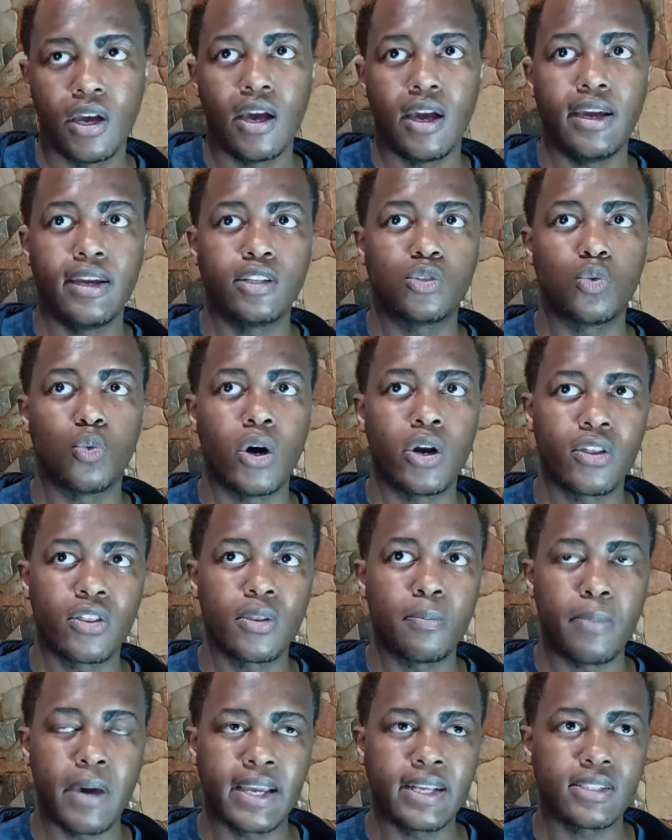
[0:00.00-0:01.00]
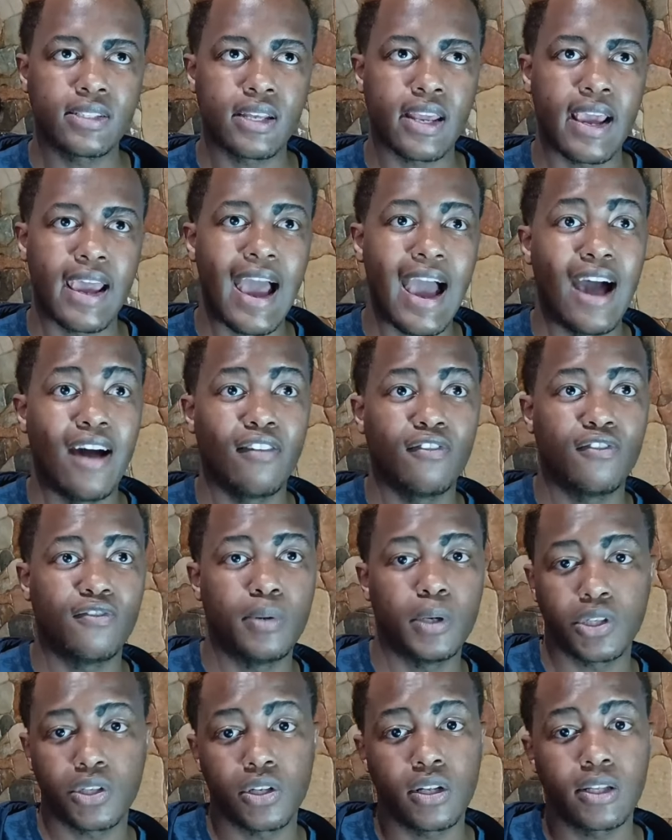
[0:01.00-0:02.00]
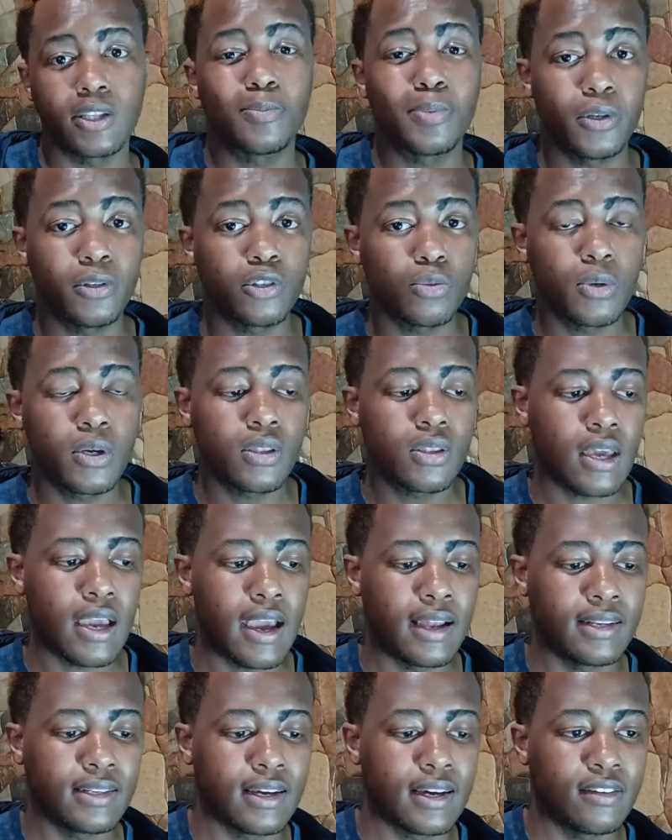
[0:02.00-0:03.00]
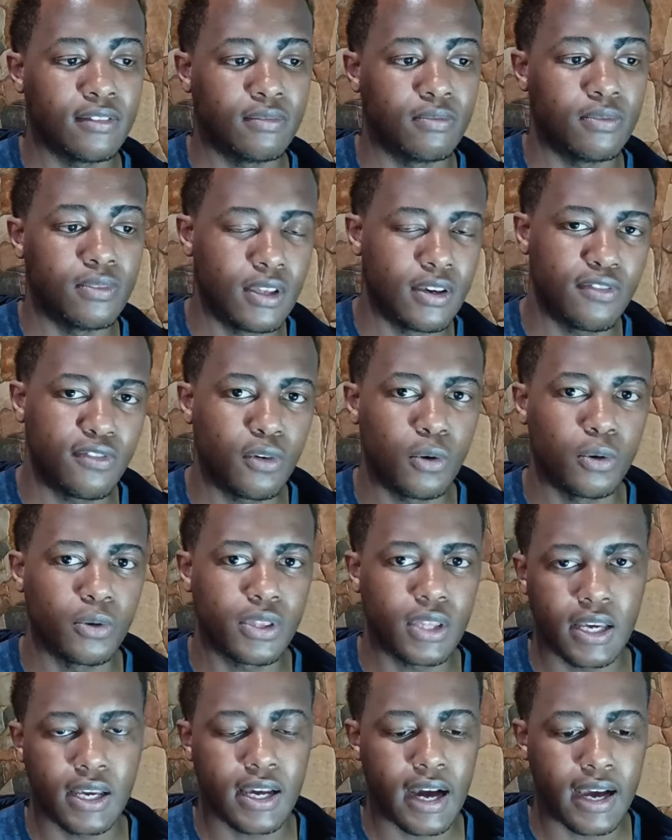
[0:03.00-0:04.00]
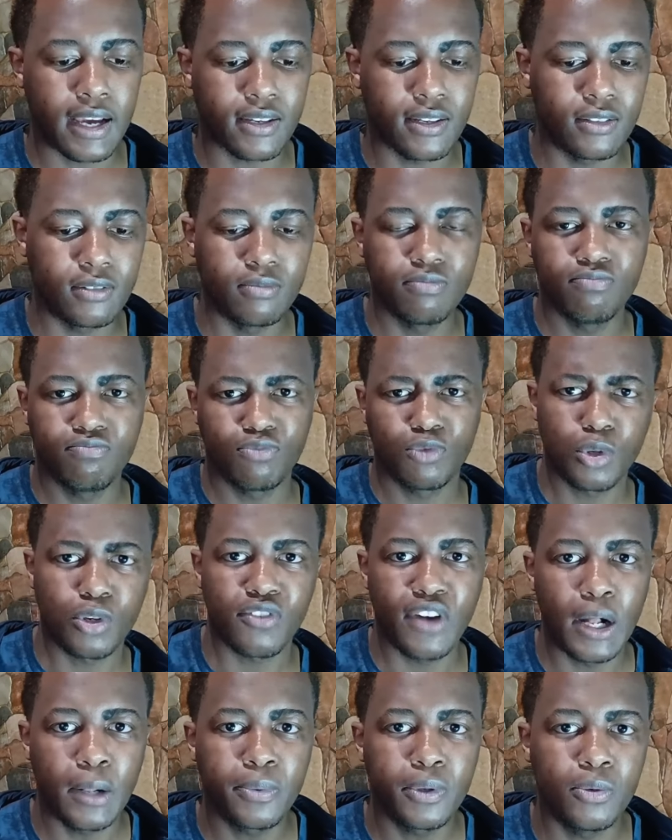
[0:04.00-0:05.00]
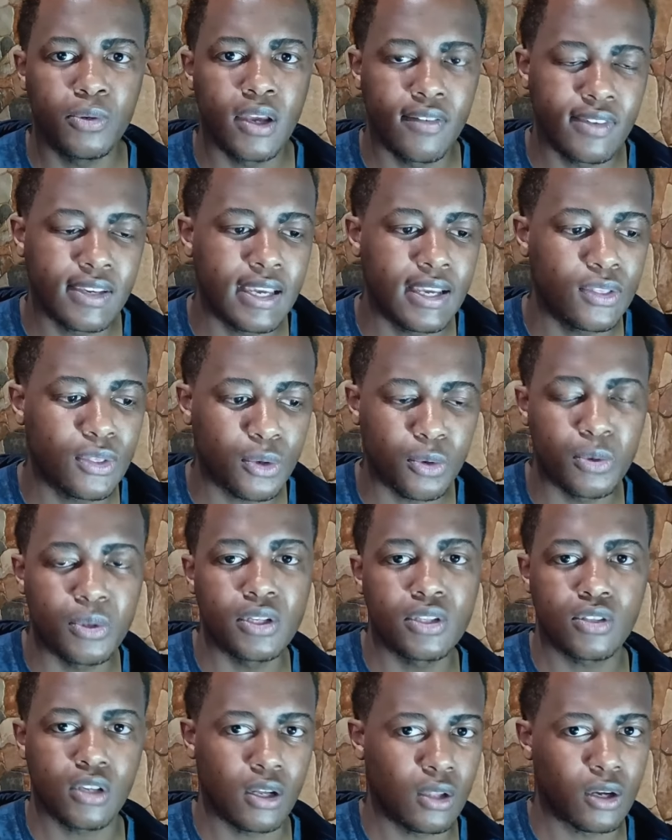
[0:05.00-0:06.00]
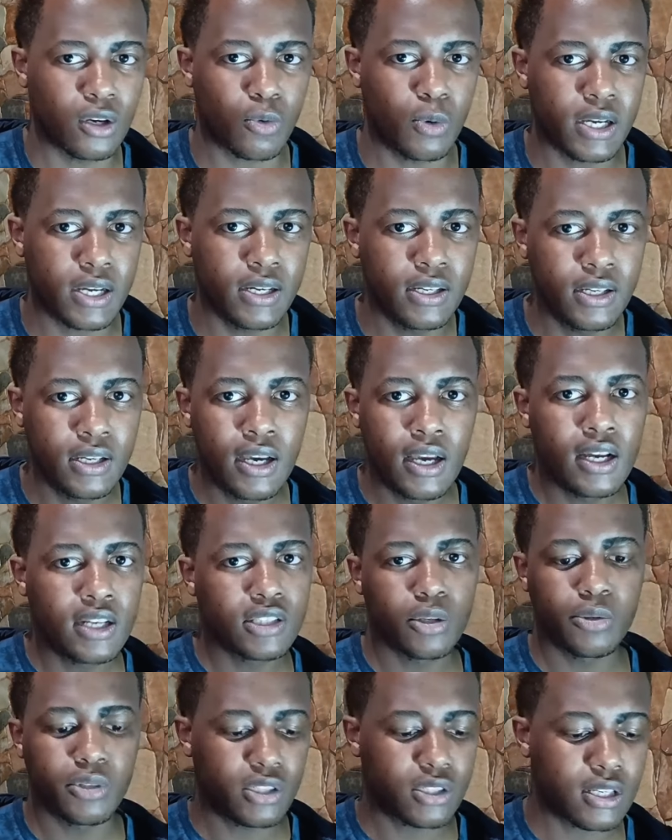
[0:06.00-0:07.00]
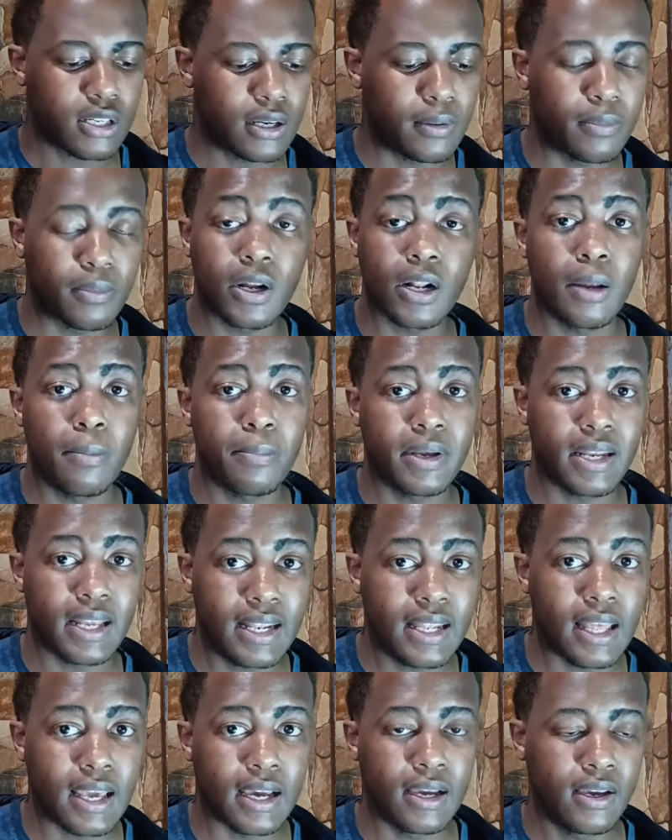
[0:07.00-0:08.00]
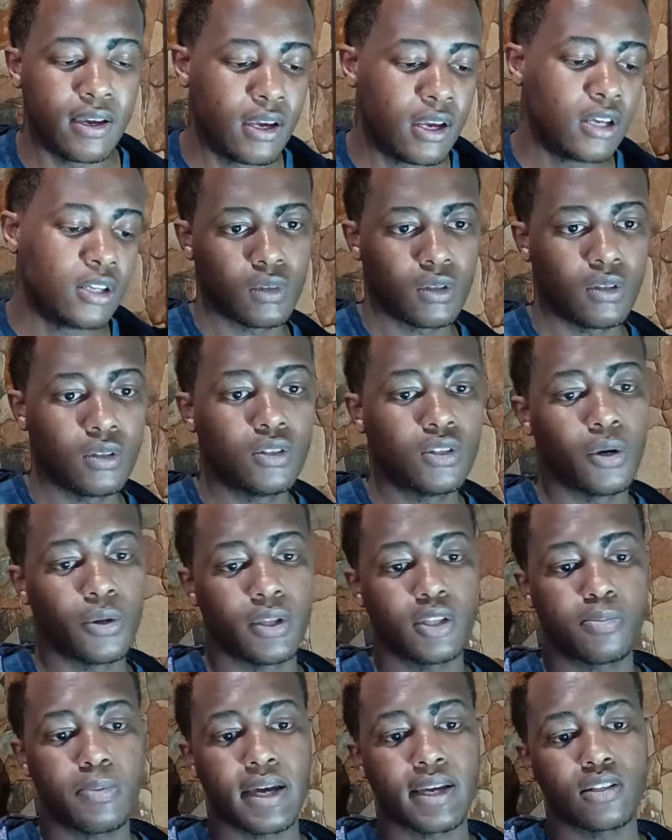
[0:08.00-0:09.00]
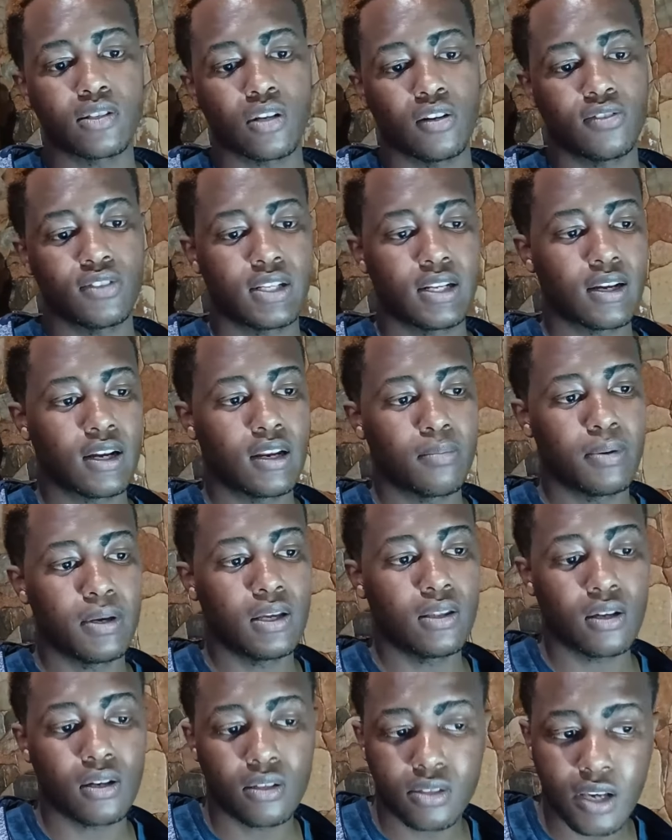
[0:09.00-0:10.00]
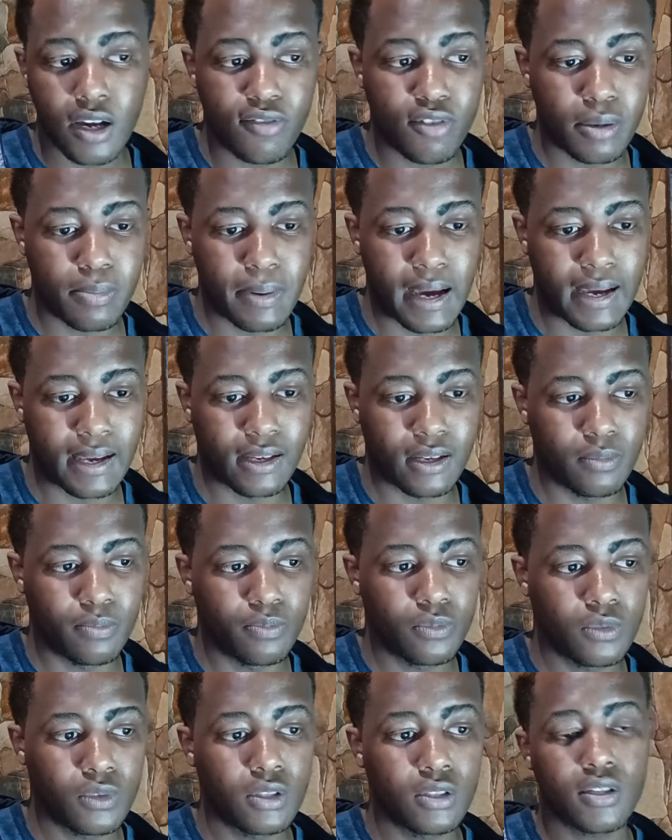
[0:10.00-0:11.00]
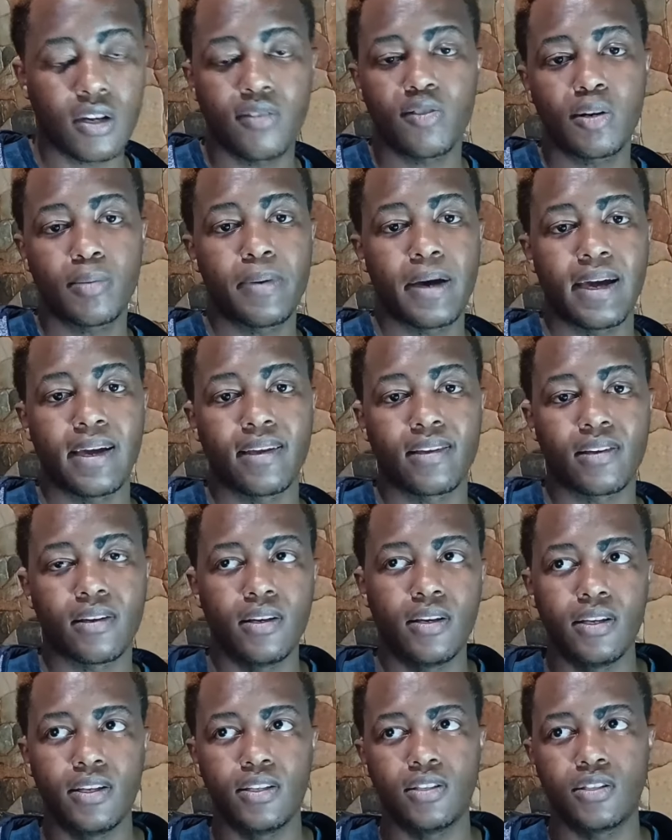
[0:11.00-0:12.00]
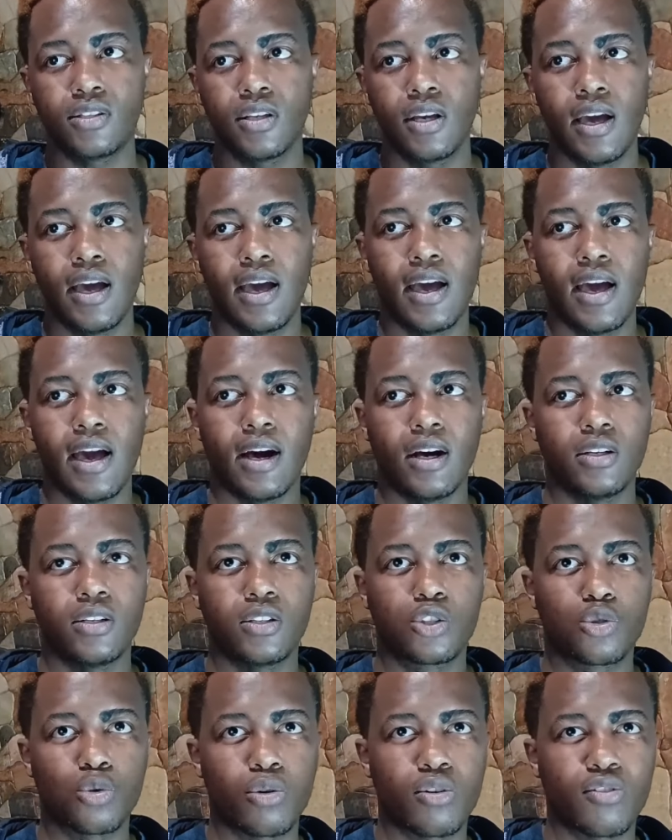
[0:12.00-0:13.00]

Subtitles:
it's one of the banks that I have personal experience with, and I therefore think I could sort of help you navigate through this a lot quicker. So we're just going to clump it in there. So this bank is obviously going to be the Discovery Bank. Discovery Bank is sort